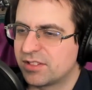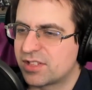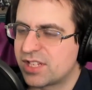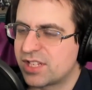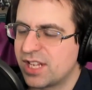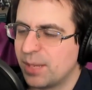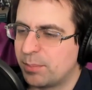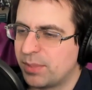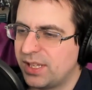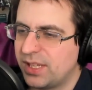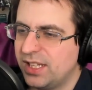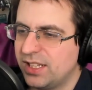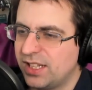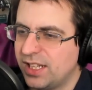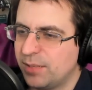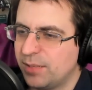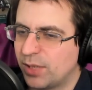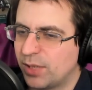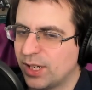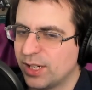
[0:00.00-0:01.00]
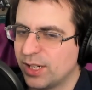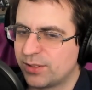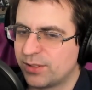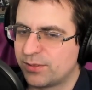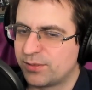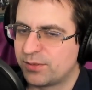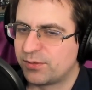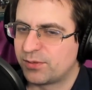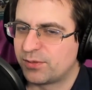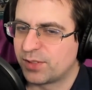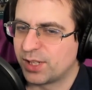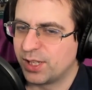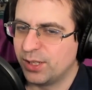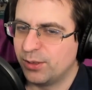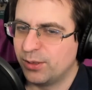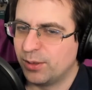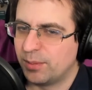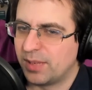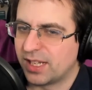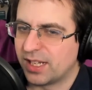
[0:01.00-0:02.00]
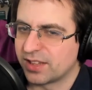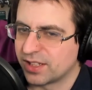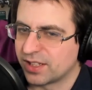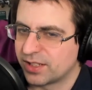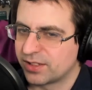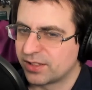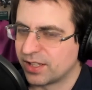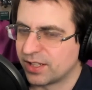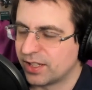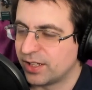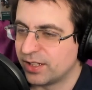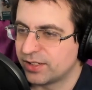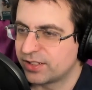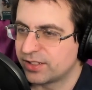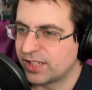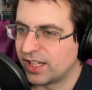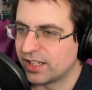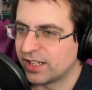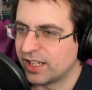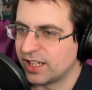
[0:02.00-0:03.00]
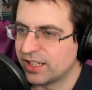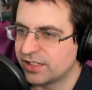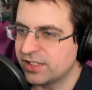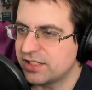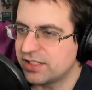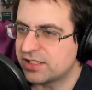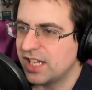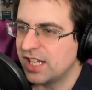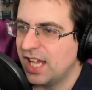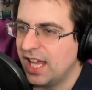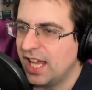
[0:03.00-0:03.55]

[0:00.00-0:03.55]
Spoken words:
appealing part for you about the curse conlangs?